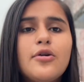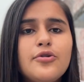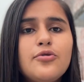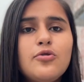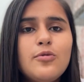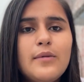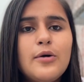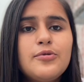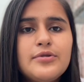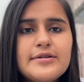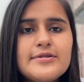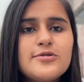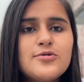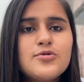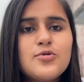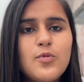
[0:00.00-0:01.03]
know about
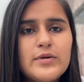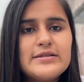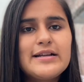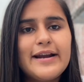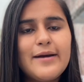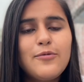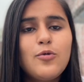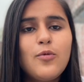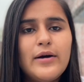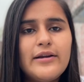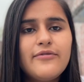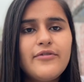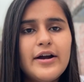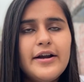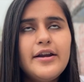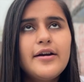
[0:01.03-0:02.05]
this quiz that I'm
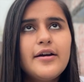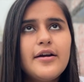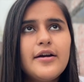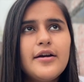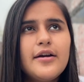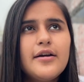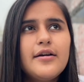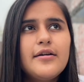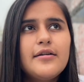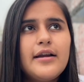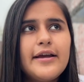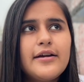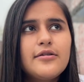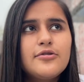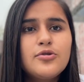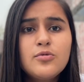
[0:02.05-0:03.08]
qualified
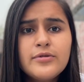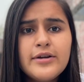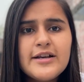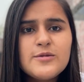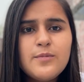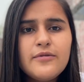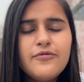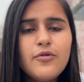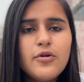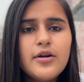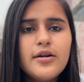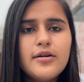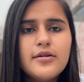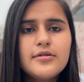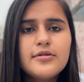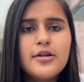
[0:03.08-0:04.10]
like 2 days before
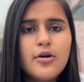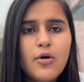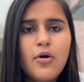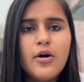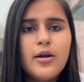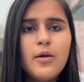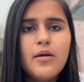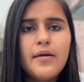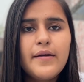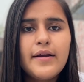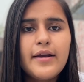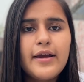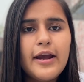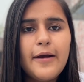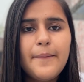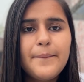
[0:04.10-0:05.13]
the call
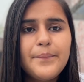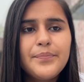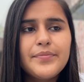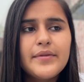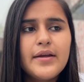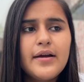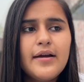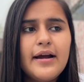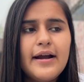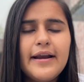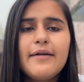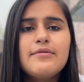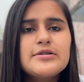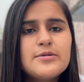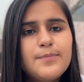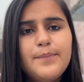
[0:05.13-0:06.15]
came, and I
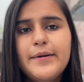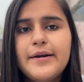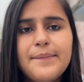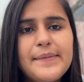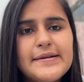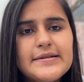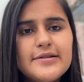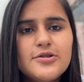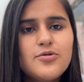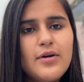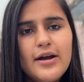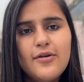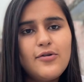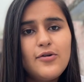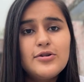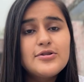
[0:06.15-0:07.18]
was a bit busy, so
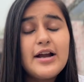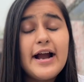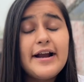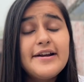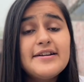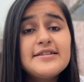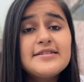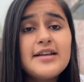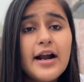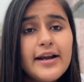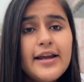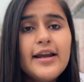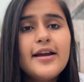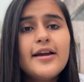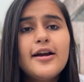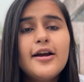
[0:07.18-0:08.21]
I didn't
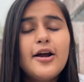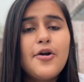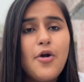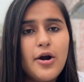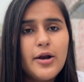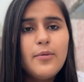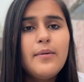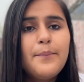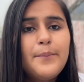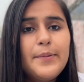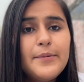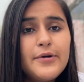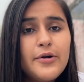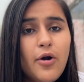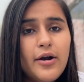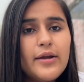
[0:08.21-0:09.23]
study,
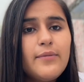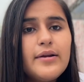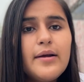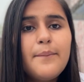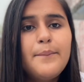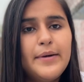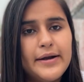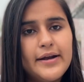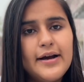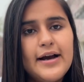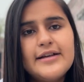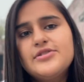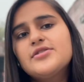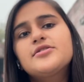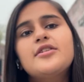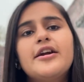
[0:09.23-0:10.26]
not even a bit. I
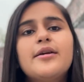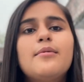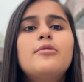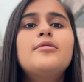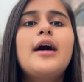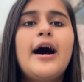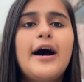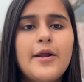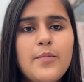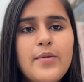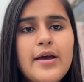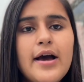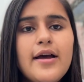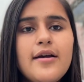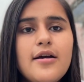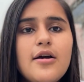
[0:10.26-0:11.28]
just read about
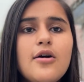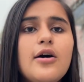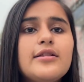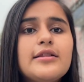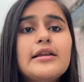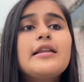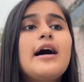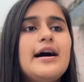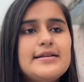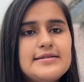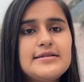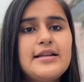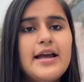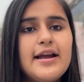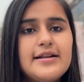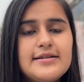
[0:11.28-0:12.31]
RBI on the last
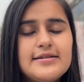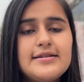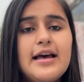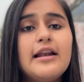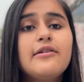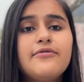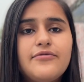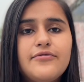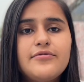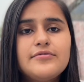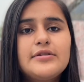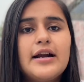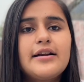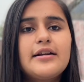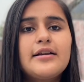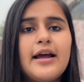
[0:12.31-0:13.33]
day itself,
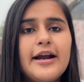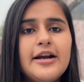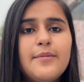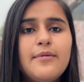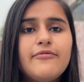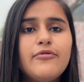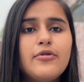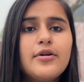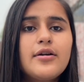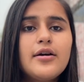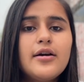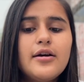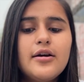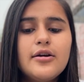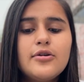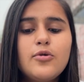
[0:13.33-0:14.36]
that night before
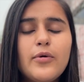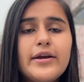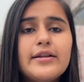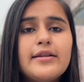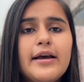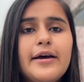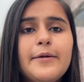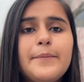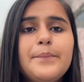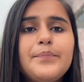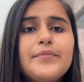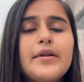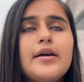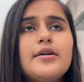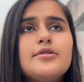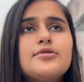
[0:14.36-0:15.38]
going there.
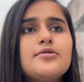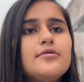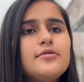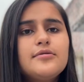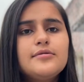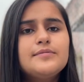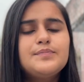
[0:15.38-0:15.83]
So